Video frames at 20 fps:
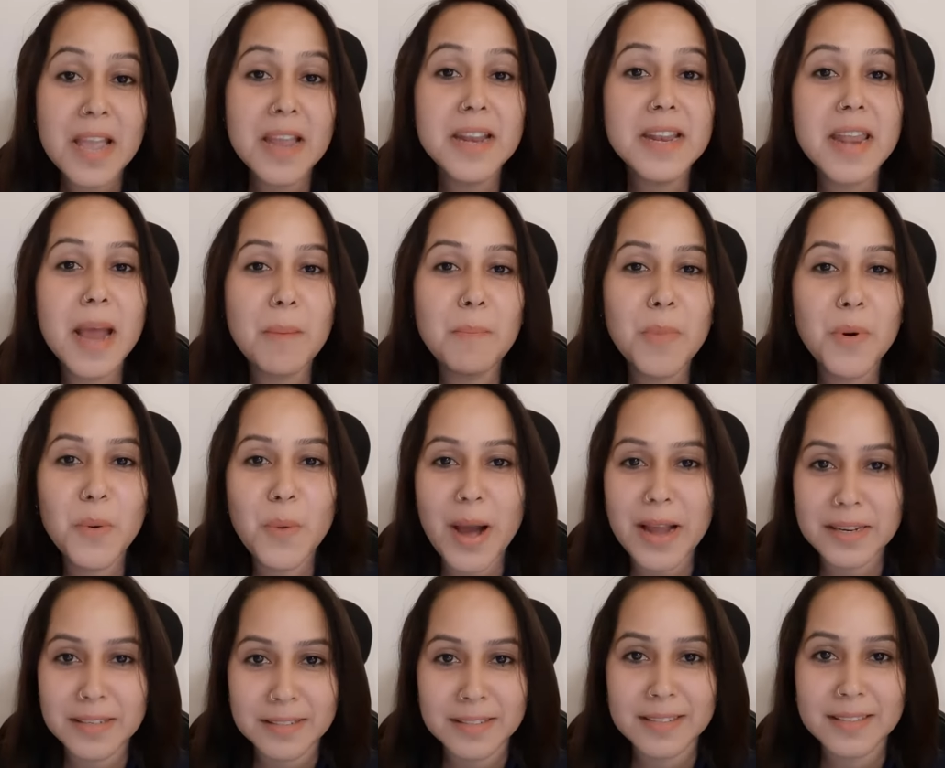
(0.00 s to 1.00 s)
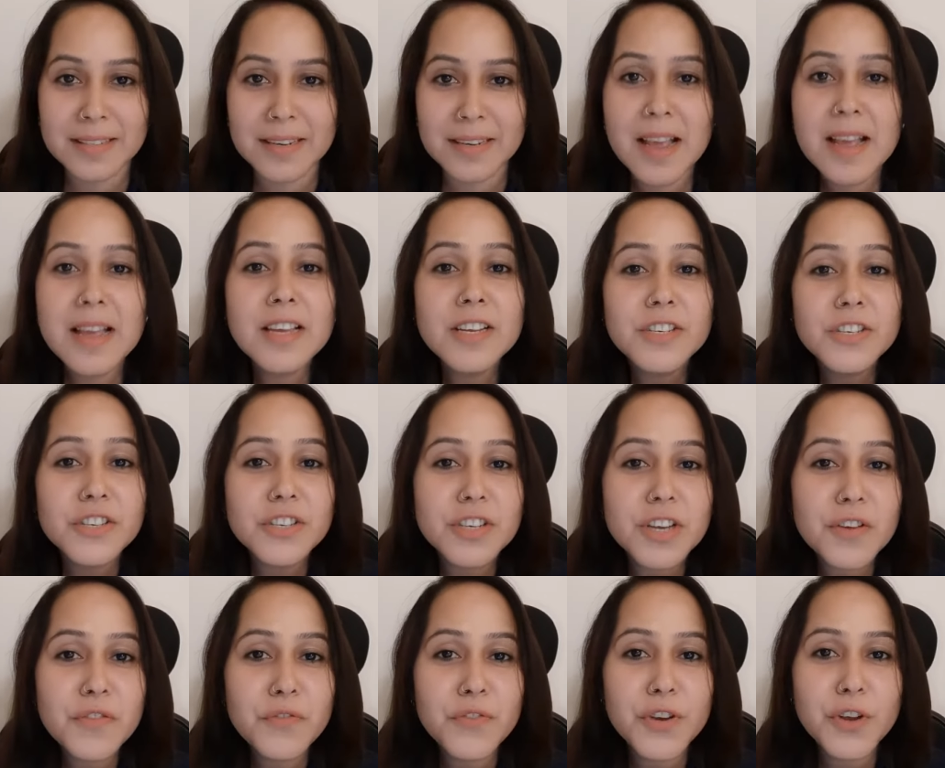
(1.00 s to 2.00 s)
Number one,
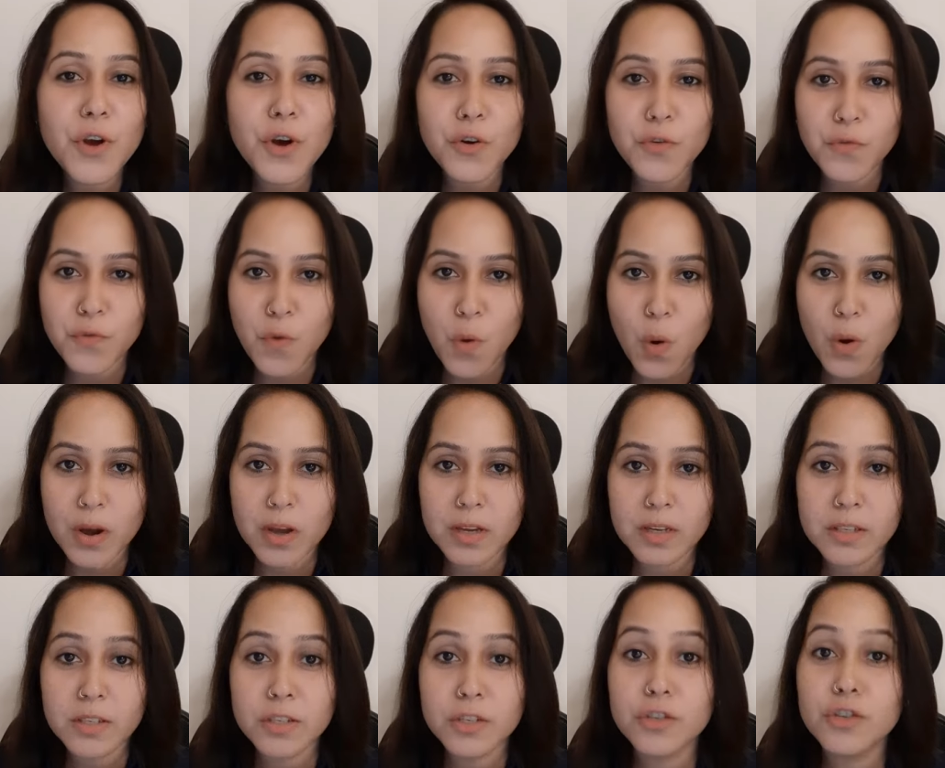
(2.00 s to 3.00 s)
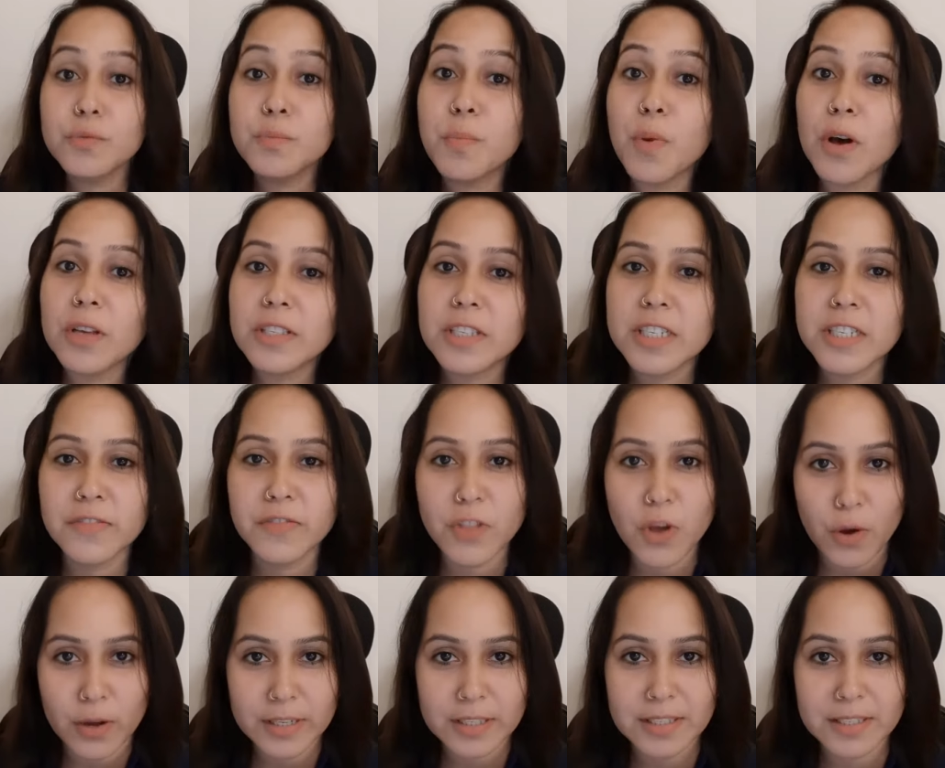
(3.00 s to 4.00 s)
shift your focus to positive
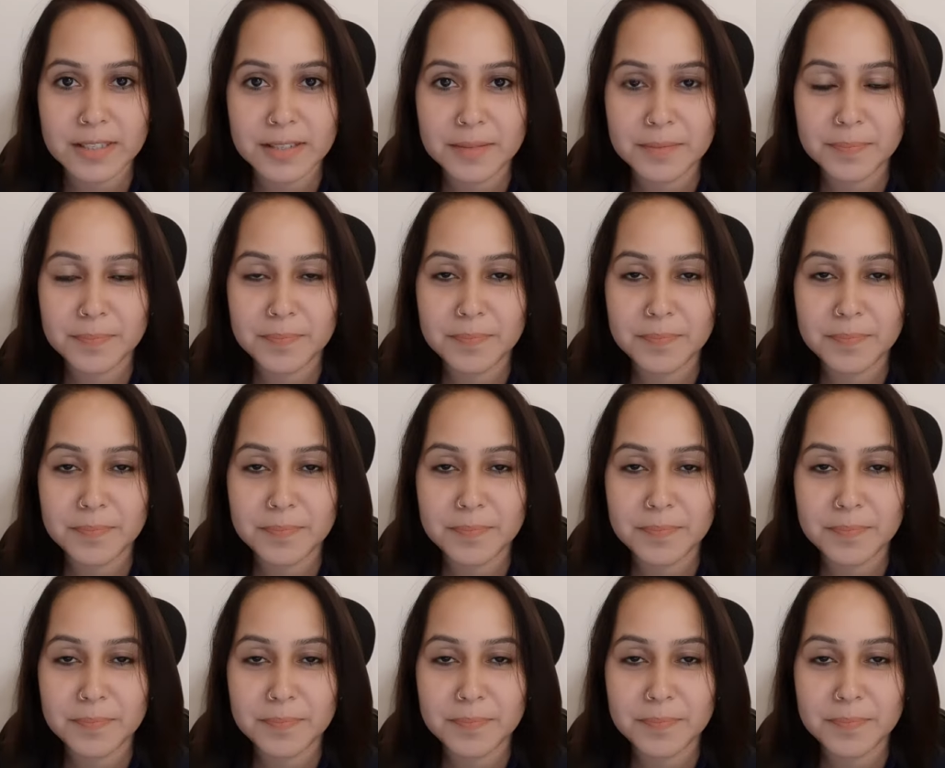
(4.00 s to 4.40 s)
thoughts.